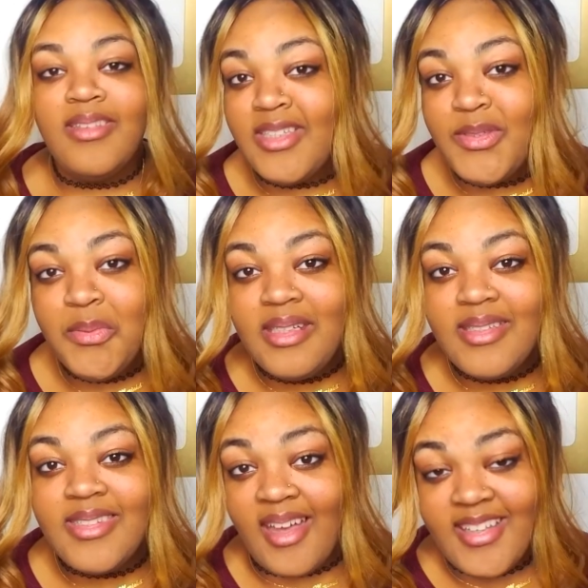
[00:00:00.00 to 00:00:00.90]
This one
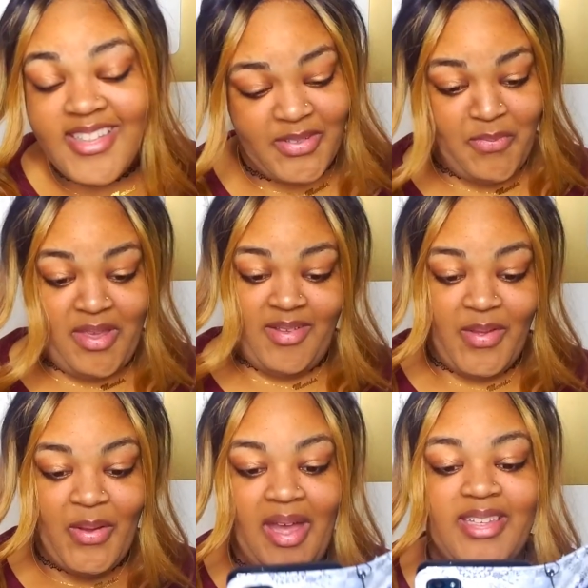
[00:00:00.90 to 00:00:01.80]
excites me.
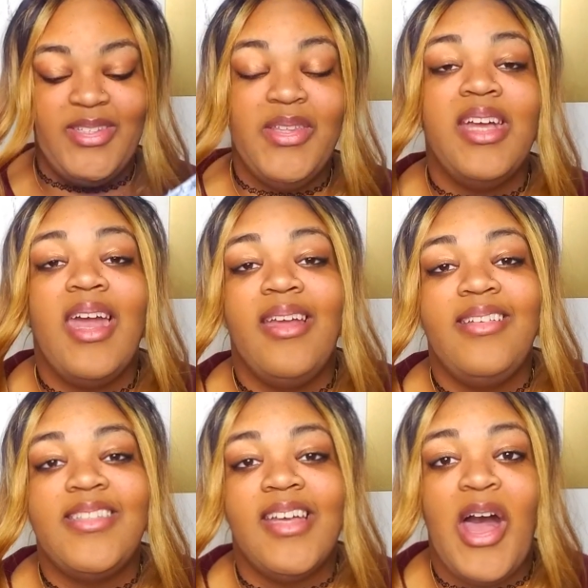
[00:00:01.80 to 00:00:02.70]
Okay, so the Cake
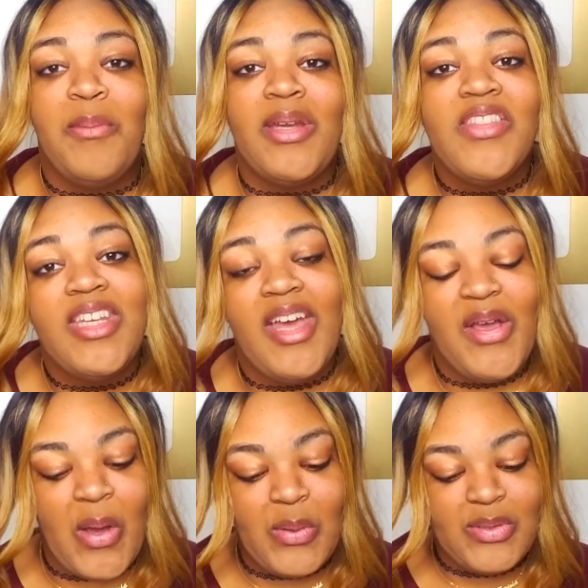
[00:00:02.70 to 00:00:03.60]
Nista comment of the day
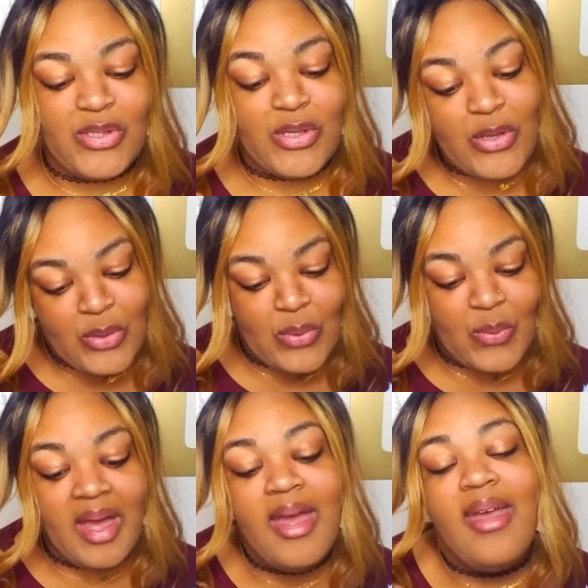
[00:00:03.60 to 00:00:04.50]
goes
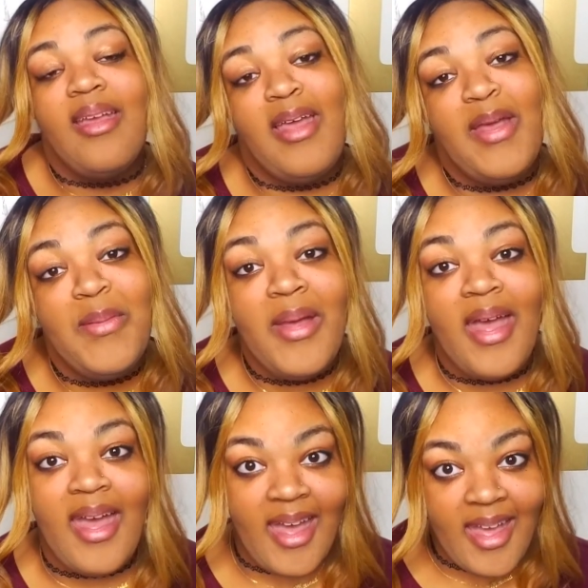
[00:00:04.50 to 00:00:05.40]
to Kim
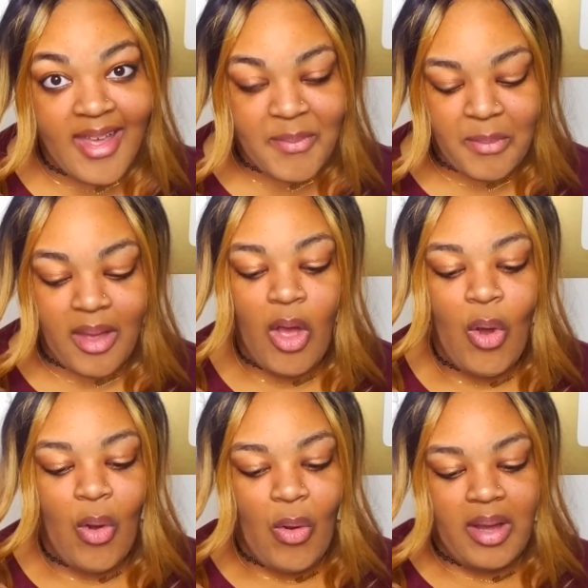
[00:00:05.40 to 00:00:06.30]
M.
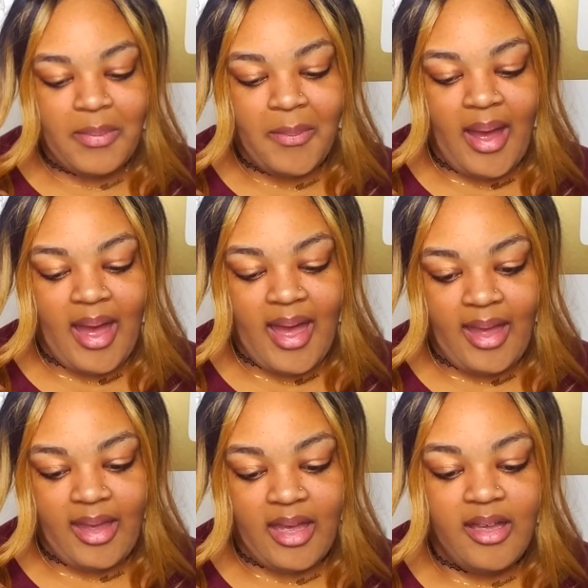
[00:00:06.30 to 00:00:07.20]
On
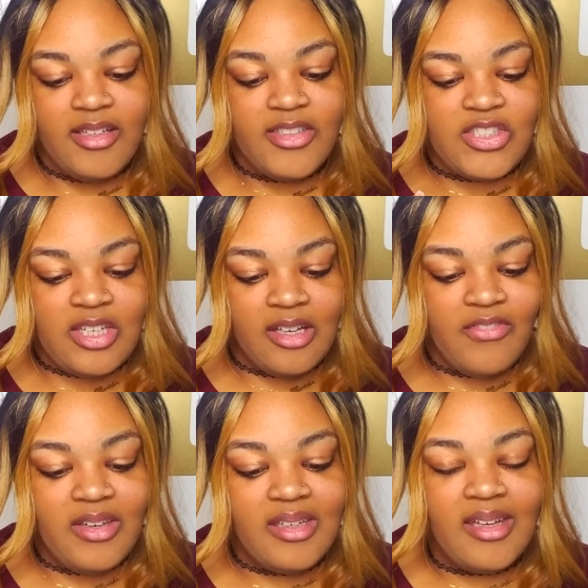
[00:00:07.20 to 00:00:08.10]
my
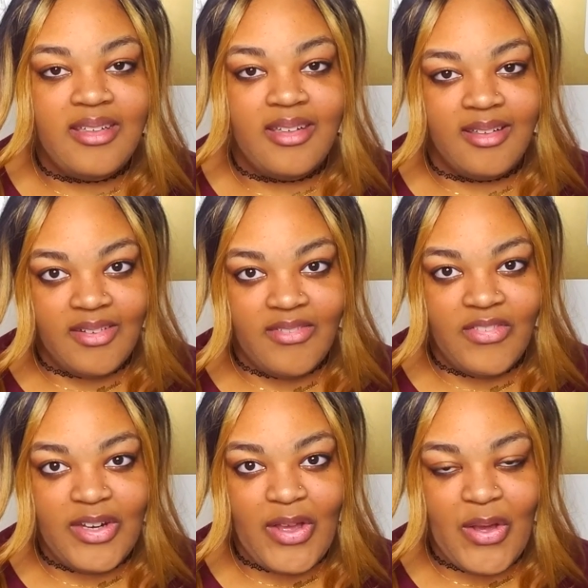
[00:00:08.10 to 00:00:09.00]
Chick-fil-A nugget
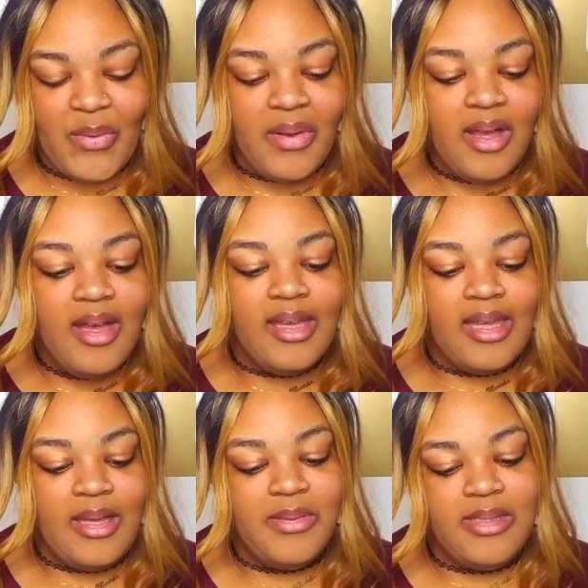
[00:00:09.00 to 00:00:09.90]
video,
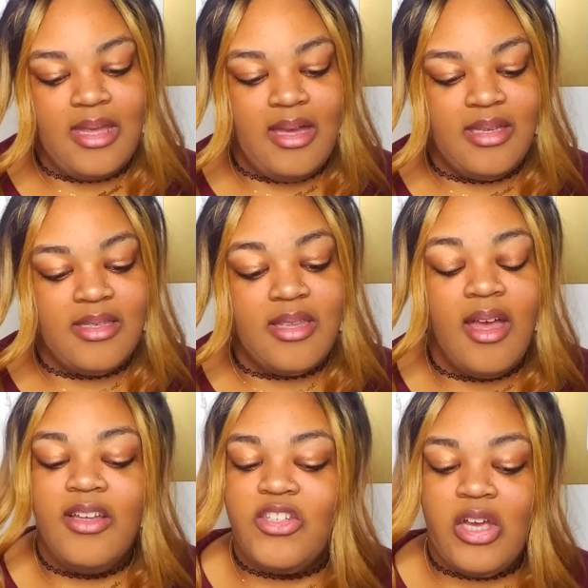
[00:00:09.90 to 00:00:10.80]
Kim says,
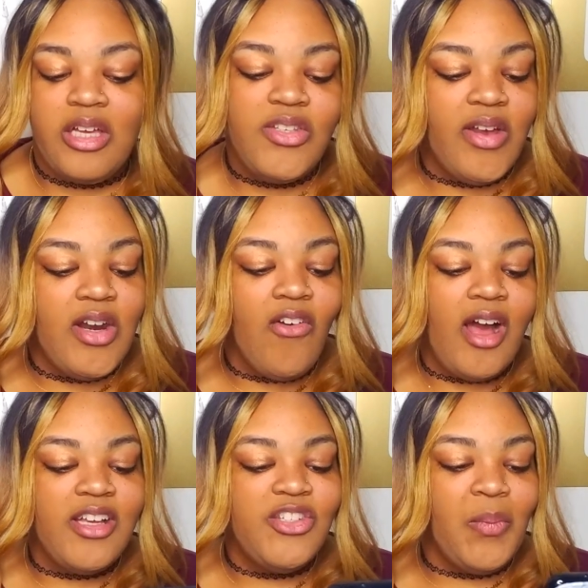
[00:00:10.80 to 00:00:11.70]
just ran
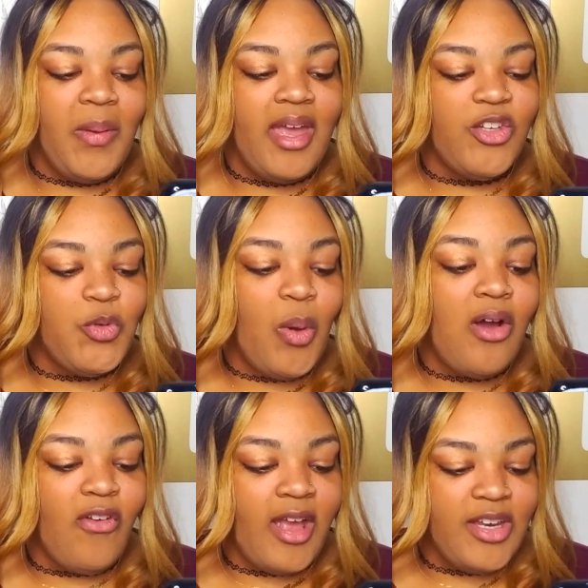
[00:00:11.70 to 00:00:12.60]
across your page
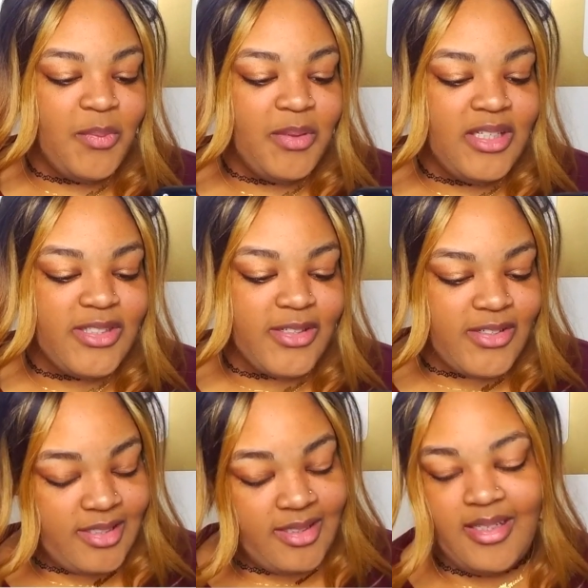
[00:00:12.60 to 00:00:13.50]
while randomly
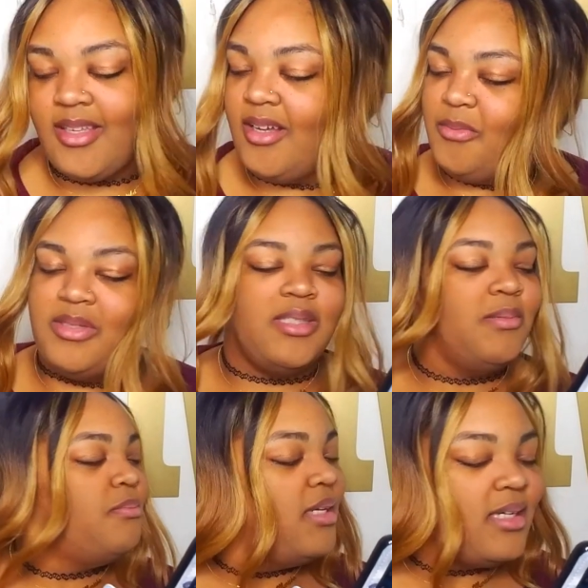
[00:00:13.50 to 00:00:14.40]
searching. That's always the
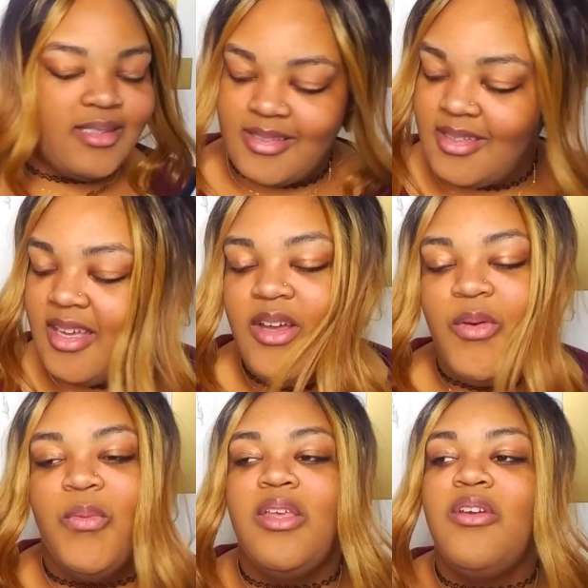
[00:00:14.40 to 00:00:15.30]
best.
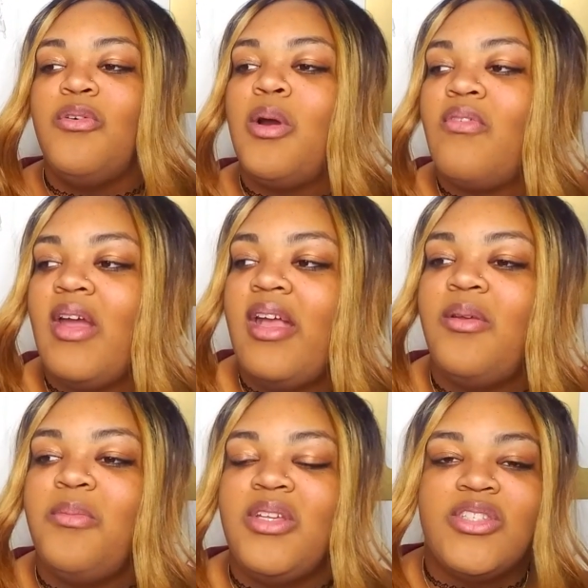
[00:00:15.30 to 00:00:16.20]
When you are
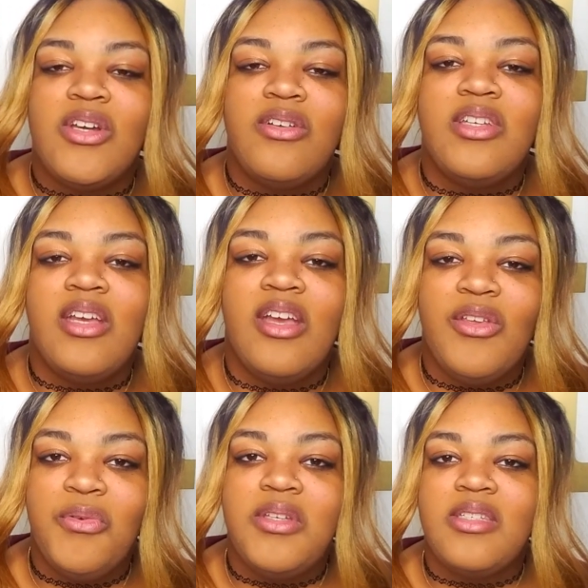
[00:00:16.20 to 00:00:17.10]
randomly searching and
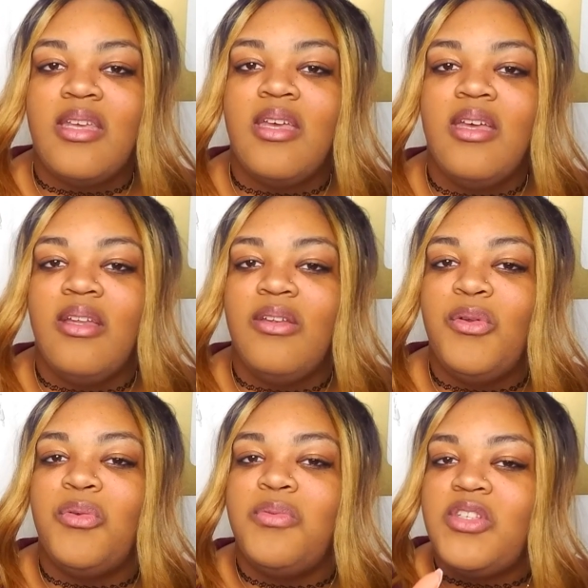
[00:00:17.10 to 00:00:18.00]
you just hit a
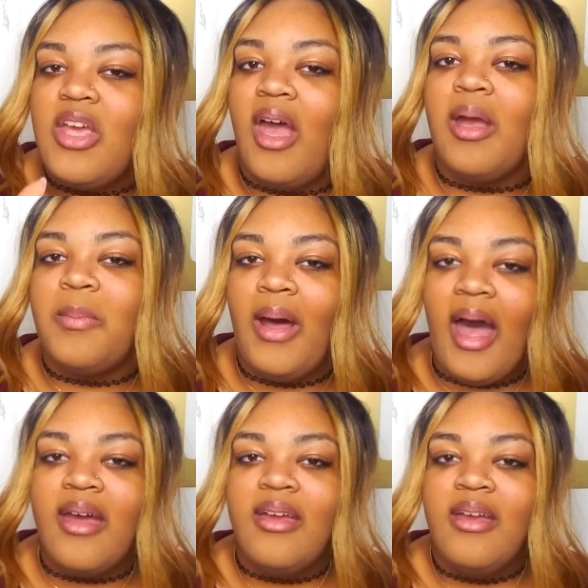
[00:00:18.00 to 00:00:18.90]
little
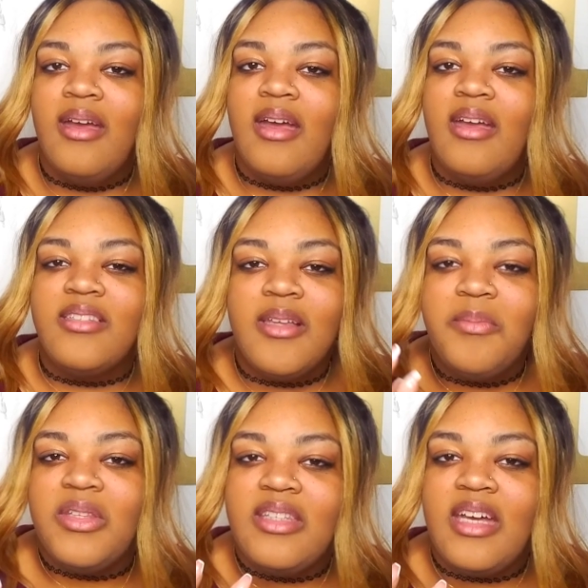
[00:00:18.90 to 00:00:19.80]
jackpot It's
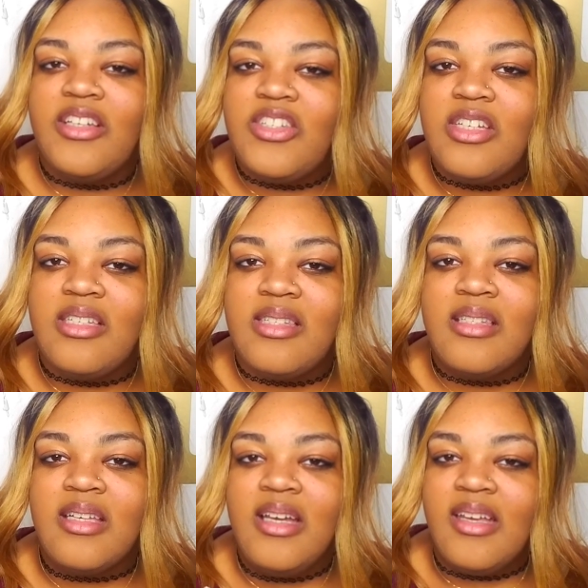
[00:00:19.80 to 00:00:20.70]
something that
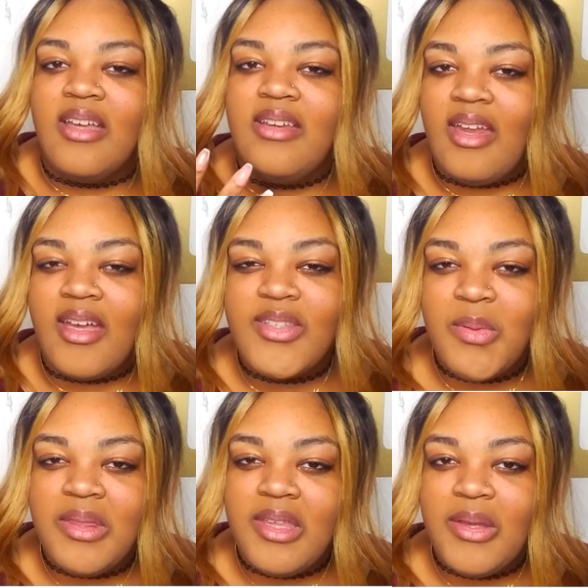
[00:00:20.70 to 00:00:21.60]
just connects
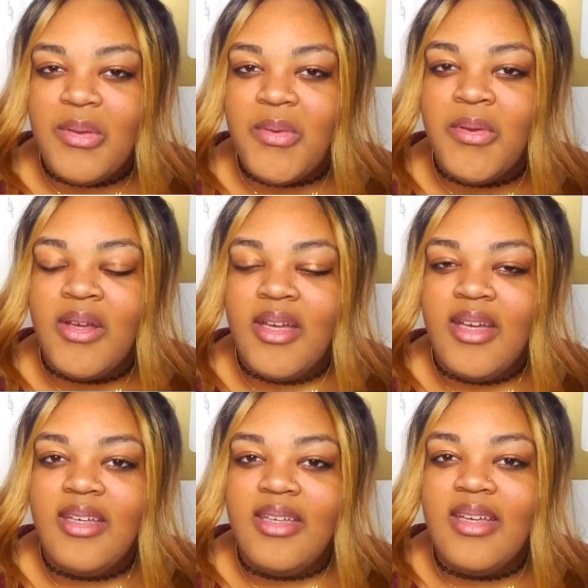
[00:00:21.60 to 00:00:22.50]
with you,
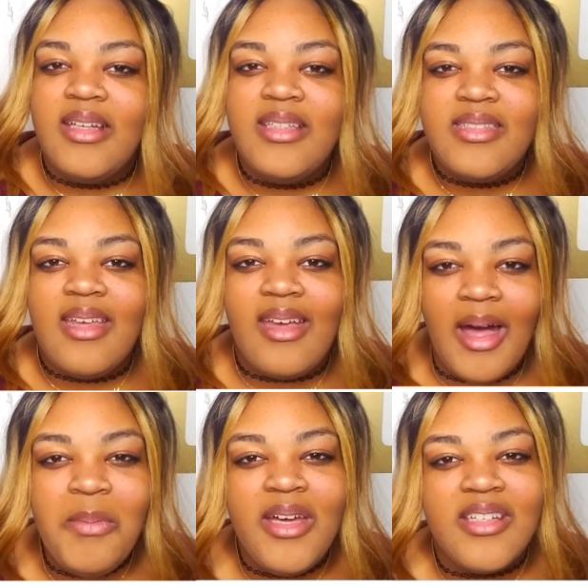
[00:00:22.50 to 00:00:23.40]
and it's like,
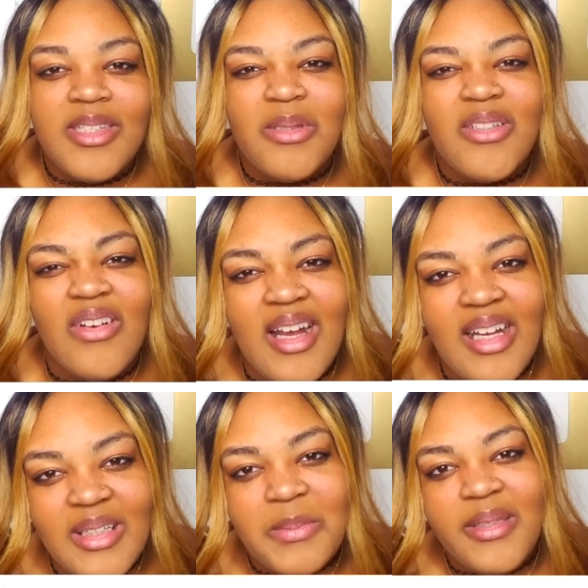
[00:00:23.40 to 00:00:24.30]
I'm gonna
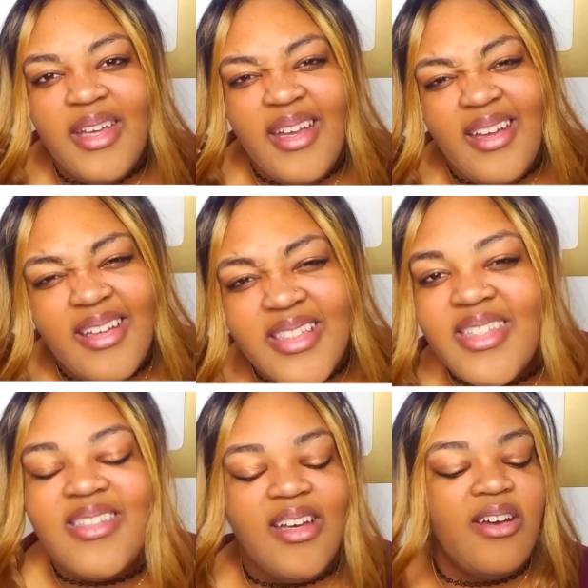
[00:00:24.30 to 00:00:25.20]
subscribe. Yes,
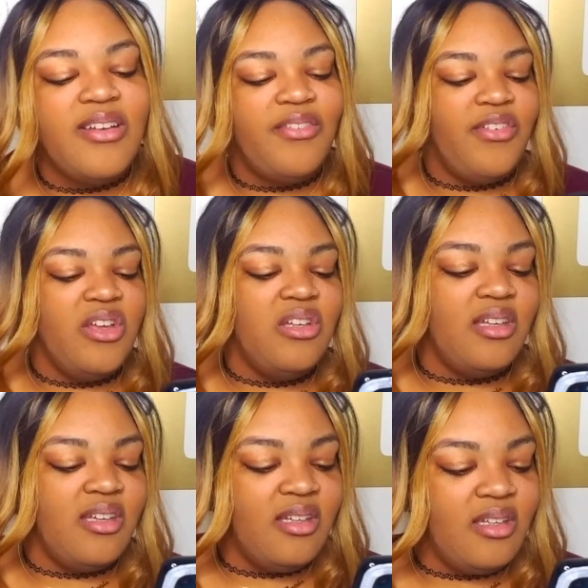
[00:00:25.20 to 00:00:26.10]
that's a good
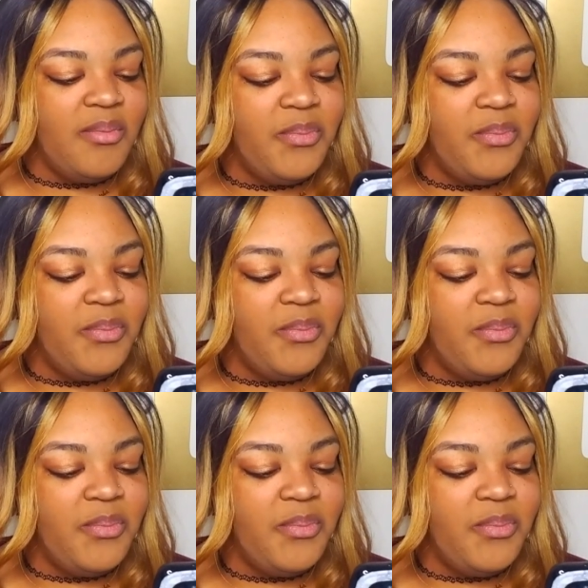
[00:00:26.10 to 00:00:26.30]
feeling.